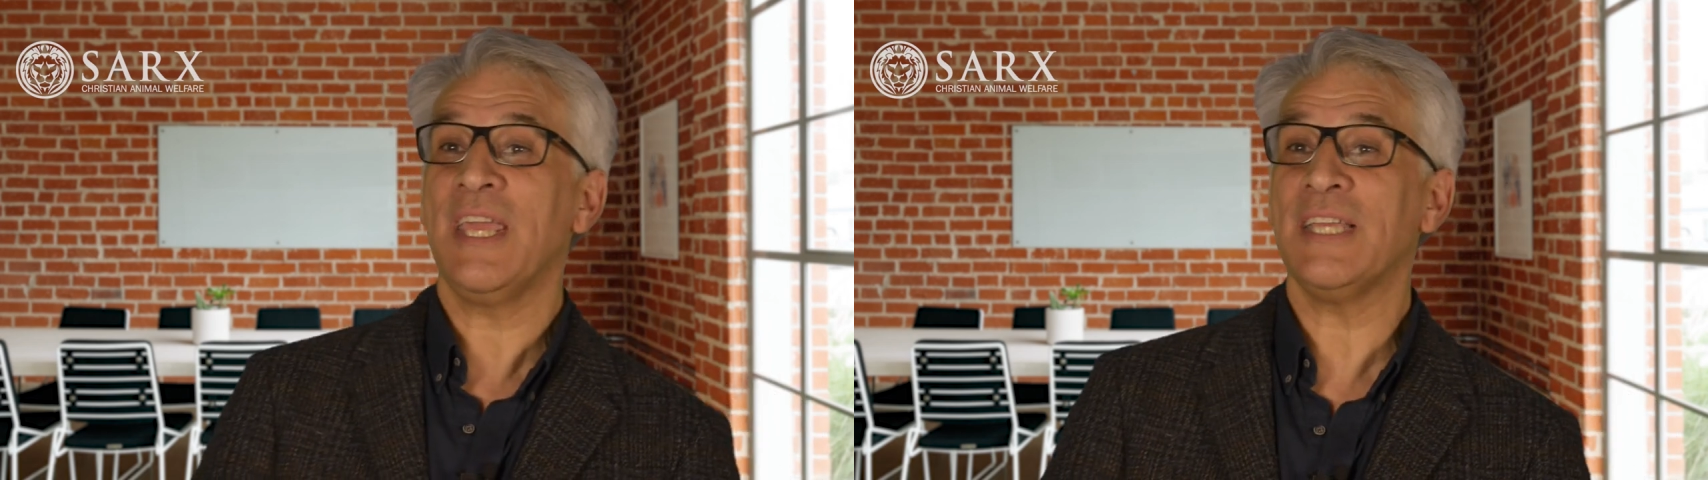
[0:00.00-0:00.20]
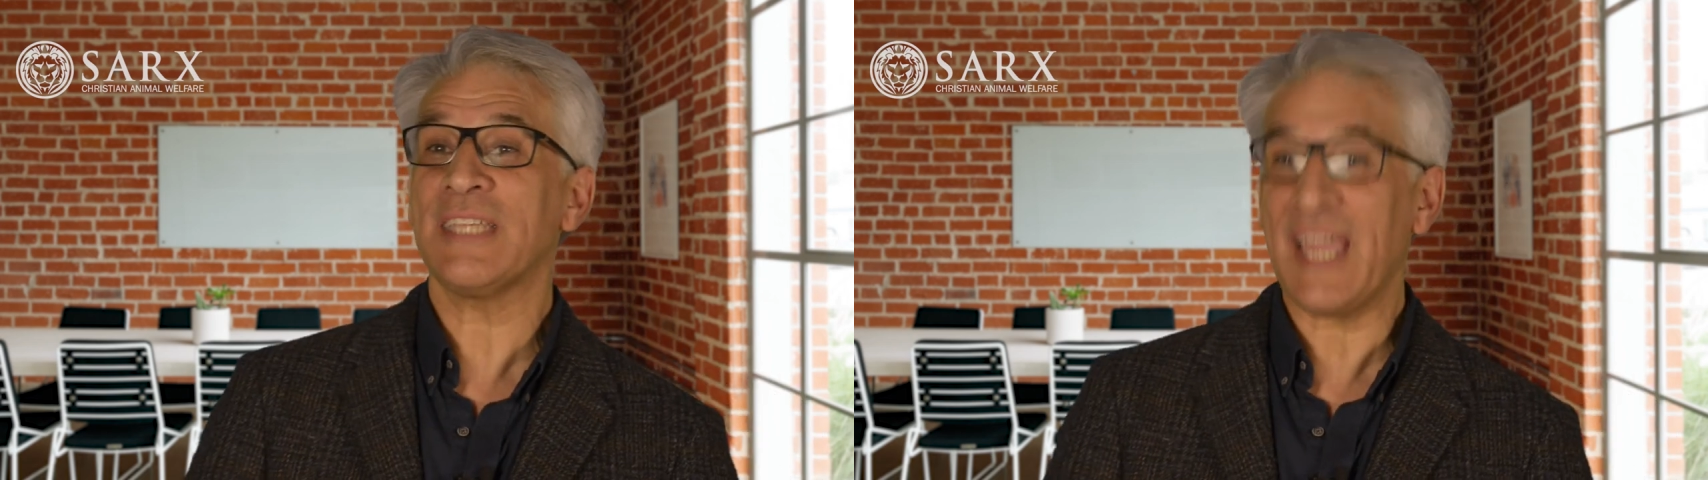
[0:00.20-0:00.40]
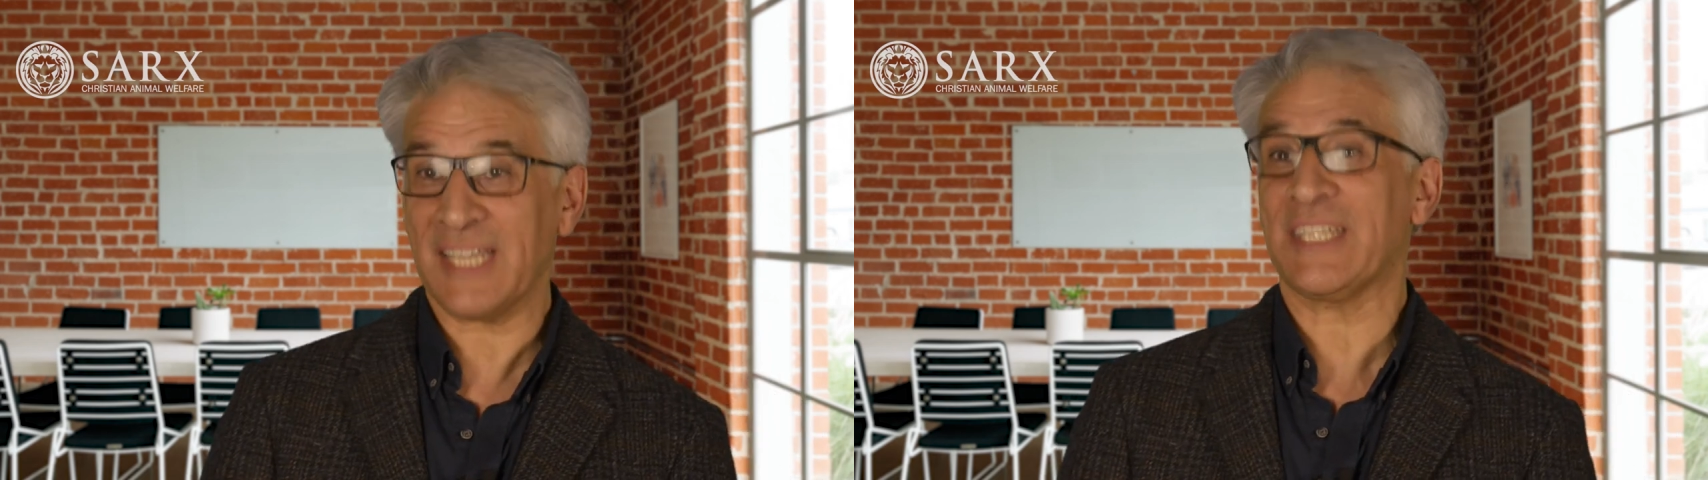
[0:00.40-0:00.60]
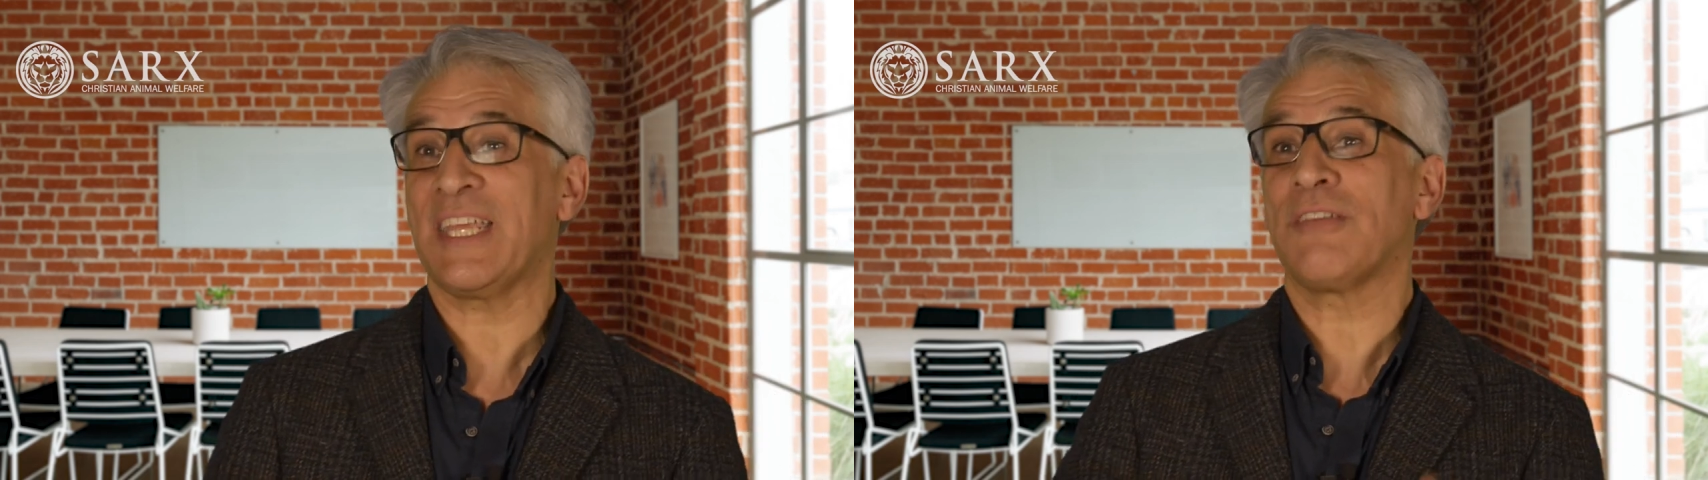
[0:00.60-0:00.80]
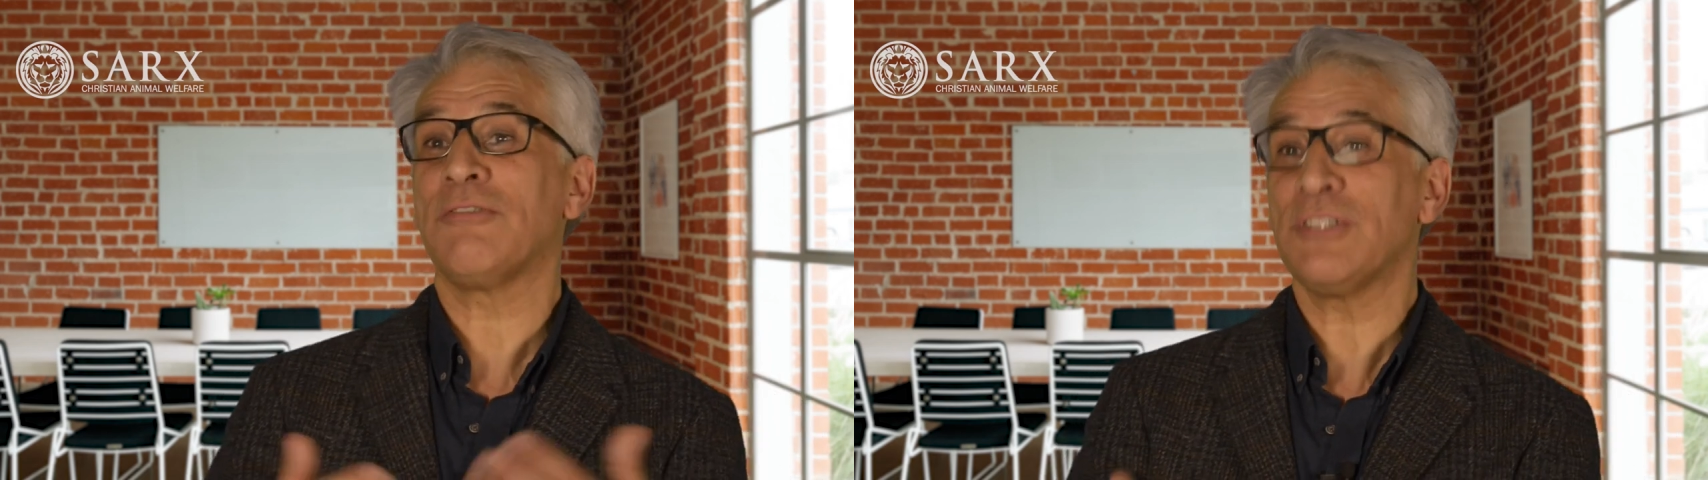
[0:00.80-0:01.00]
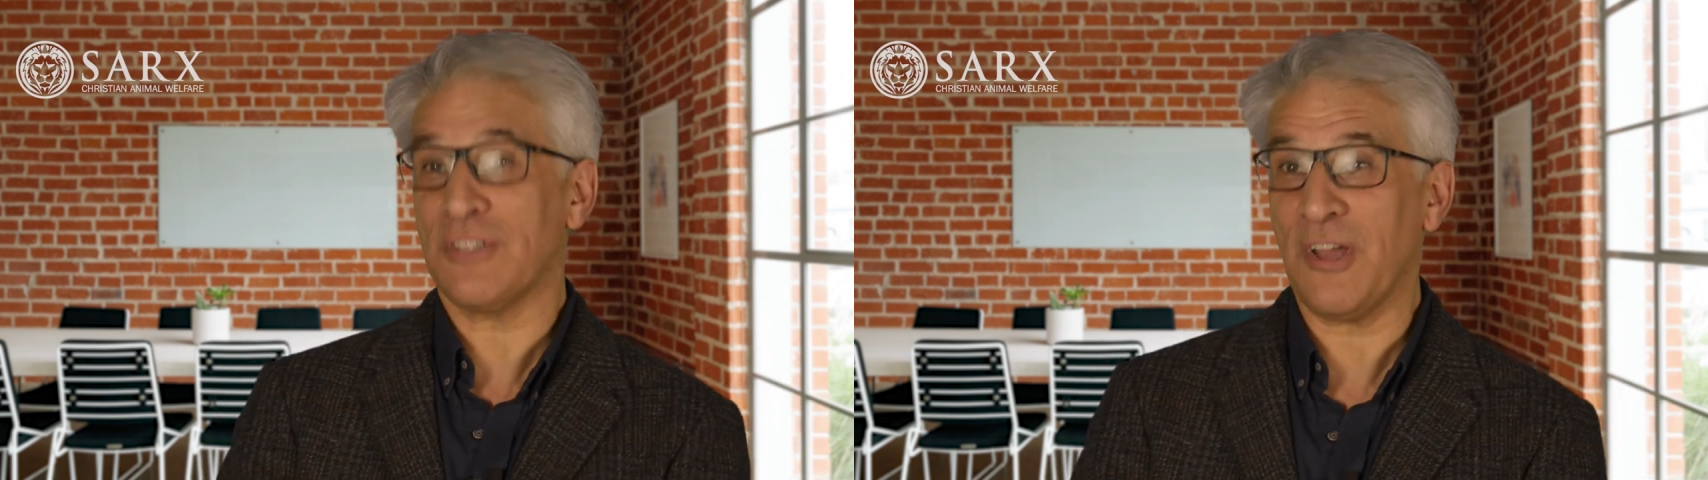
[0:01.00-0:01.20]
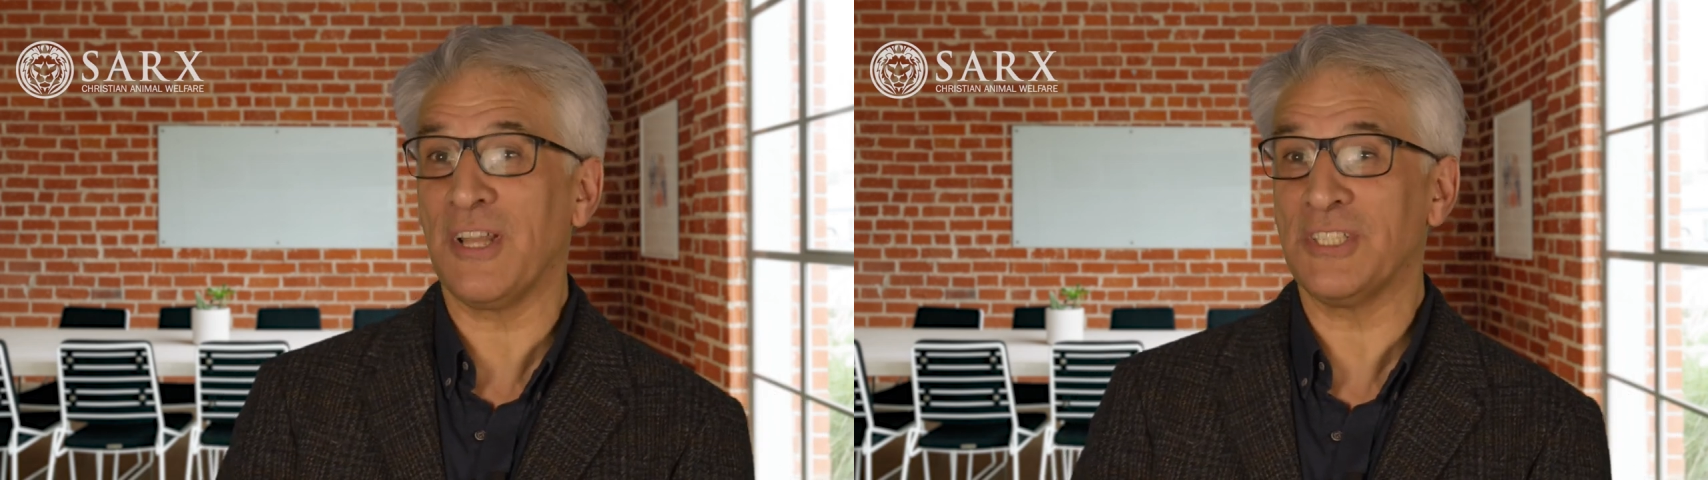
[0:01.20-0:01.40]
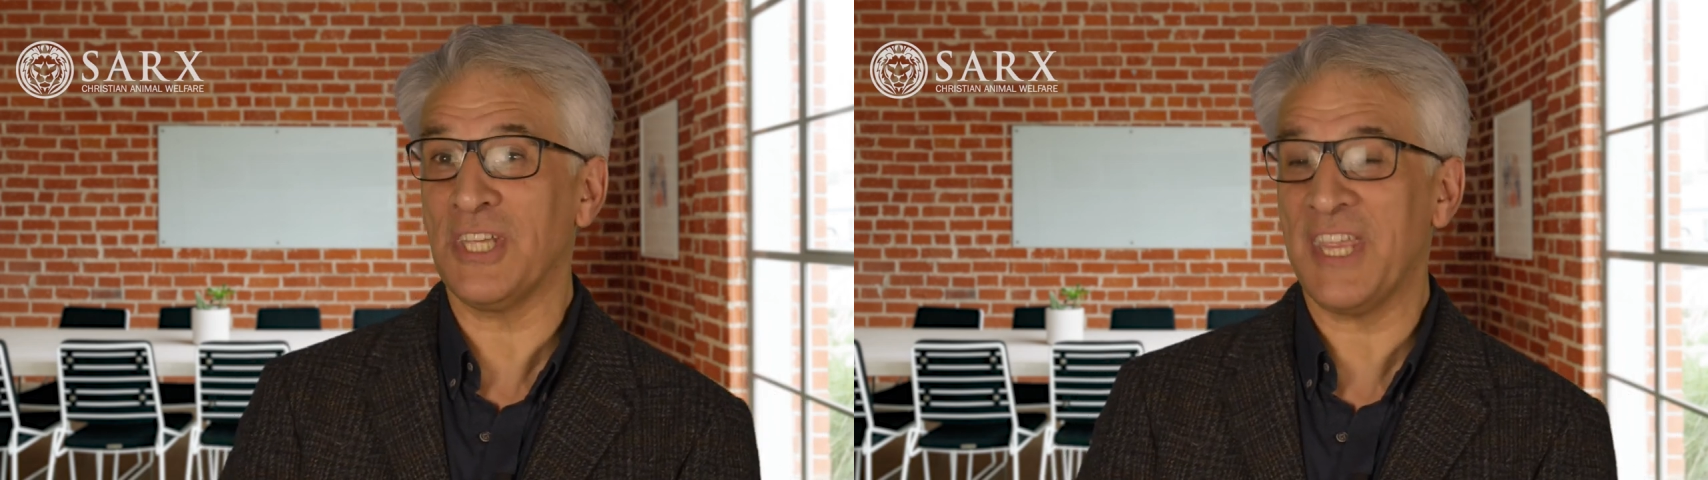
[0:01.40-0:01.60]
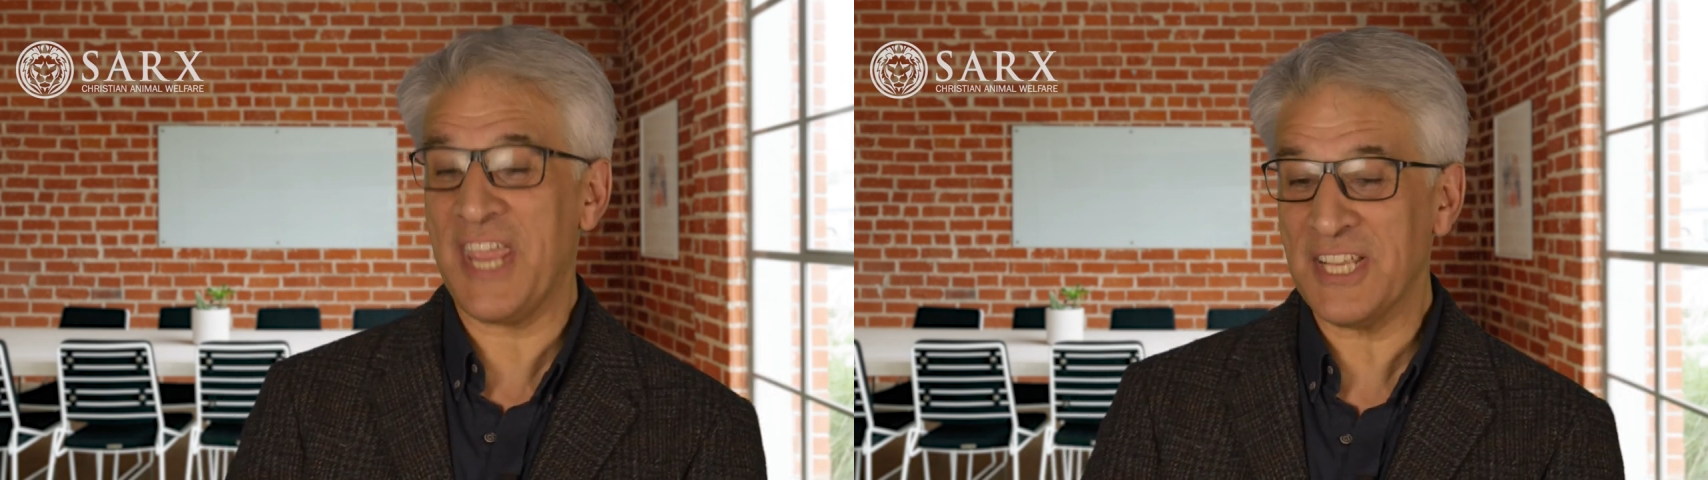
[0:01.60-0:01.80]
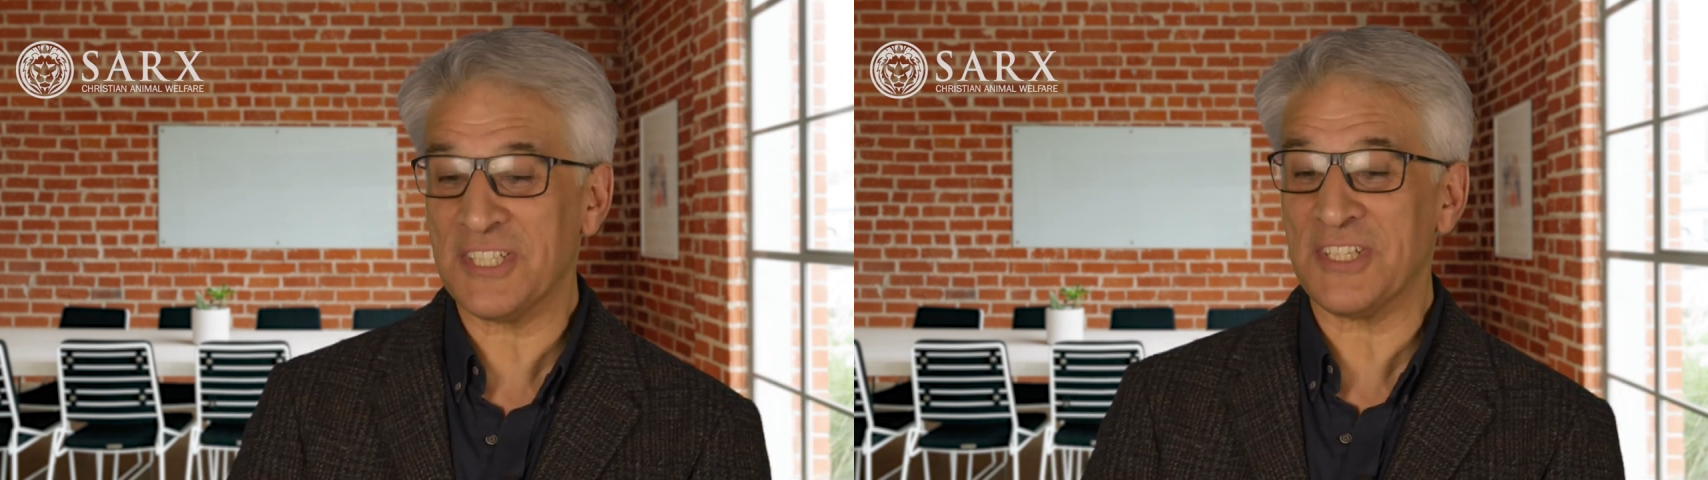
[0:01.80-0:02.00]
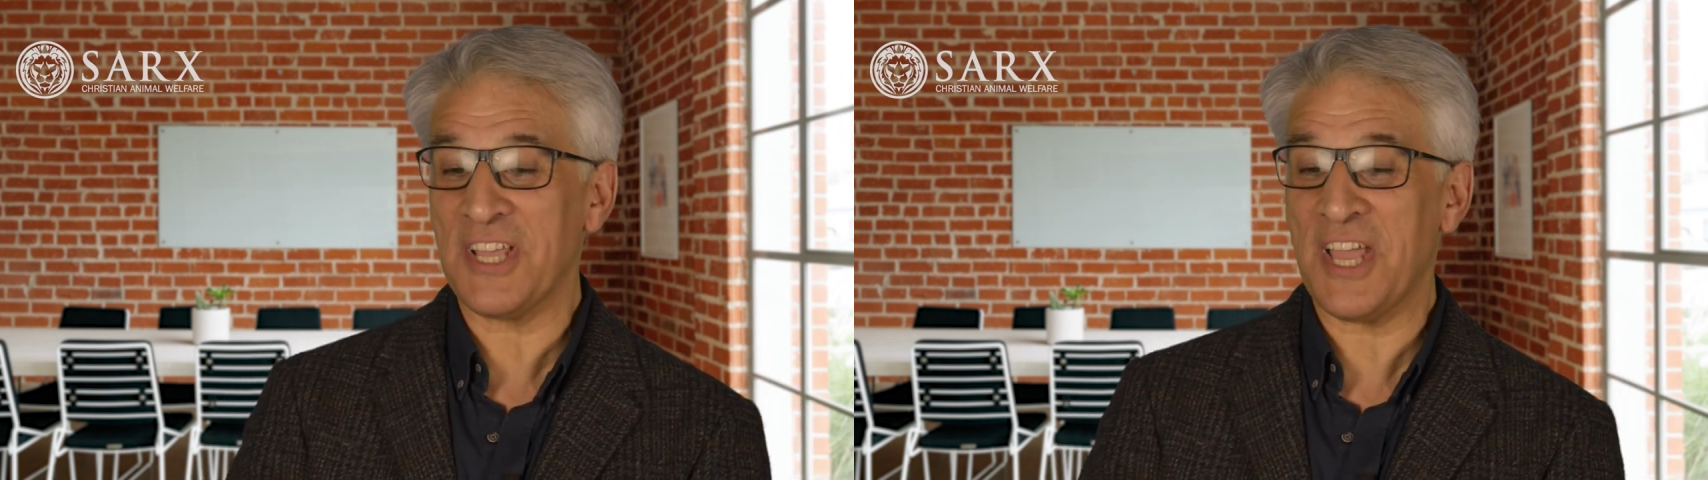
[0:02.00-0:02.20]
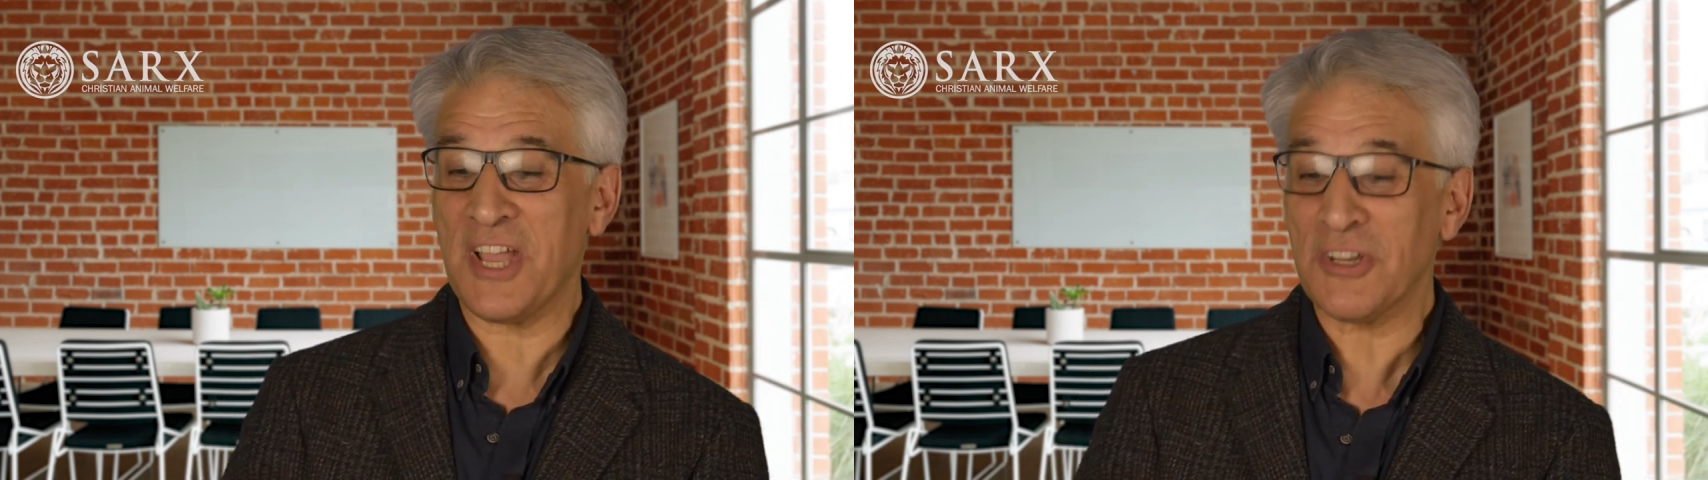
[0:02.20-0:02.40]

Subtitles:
is actually Christology. It's a